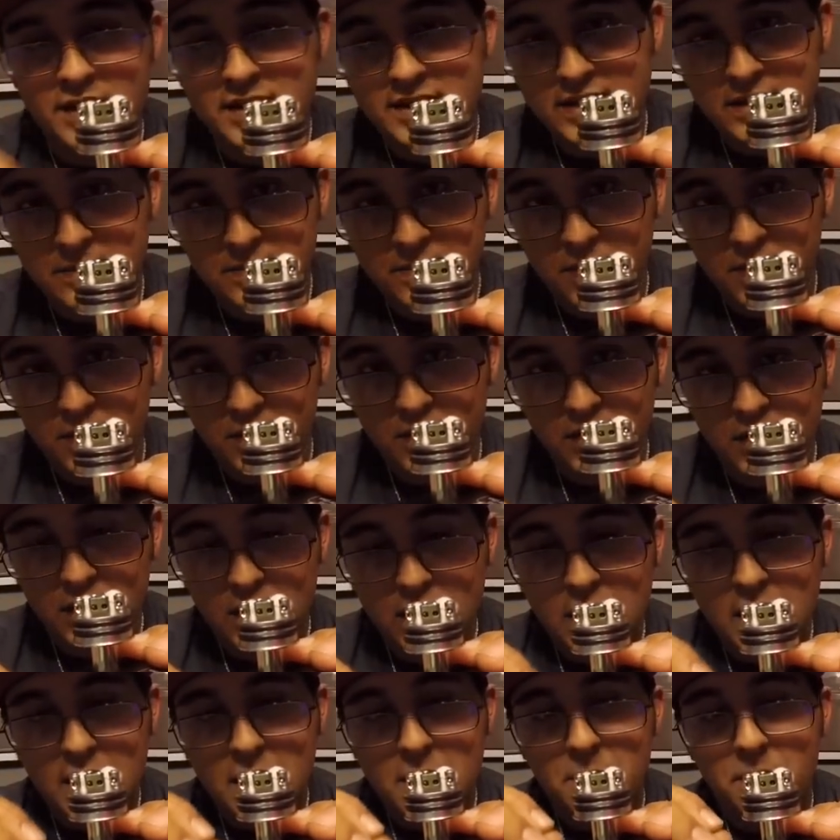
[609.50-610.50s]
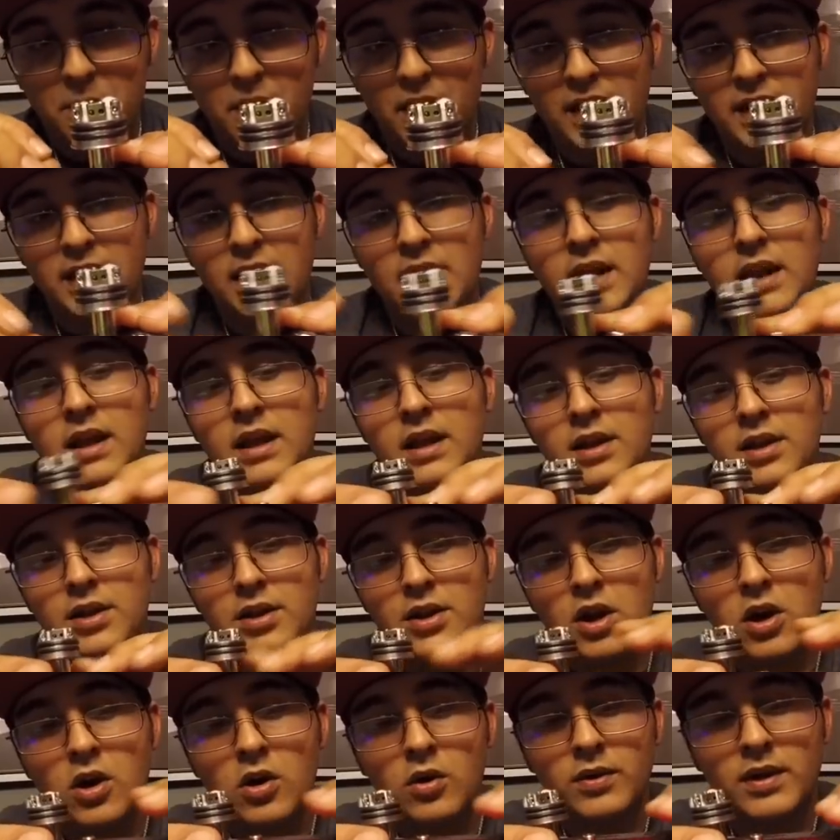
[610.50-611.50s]
simple, but
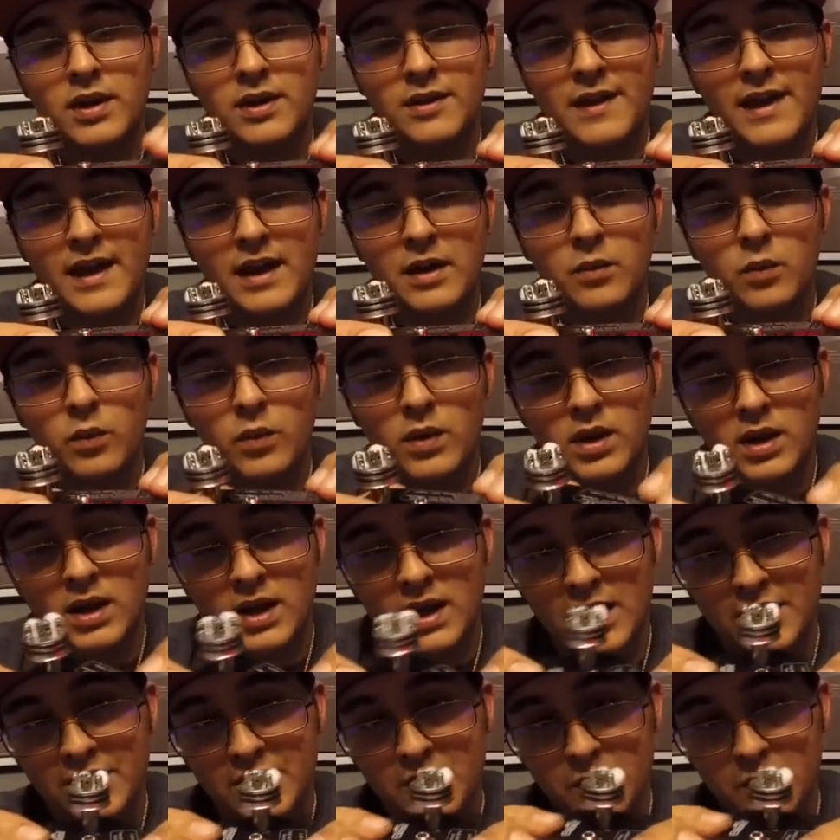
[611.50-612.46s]
note that it will cut